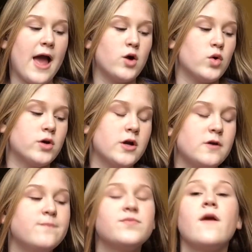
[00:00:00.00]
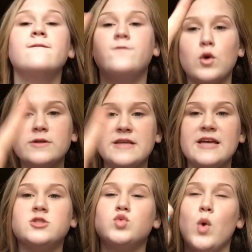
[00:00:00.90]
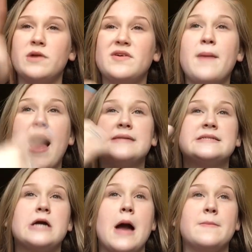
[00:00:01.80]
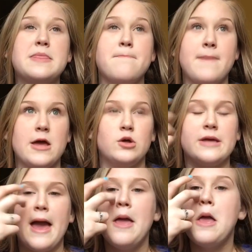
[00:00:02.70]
I ordered four things. One of them hasn't come in the mail yet.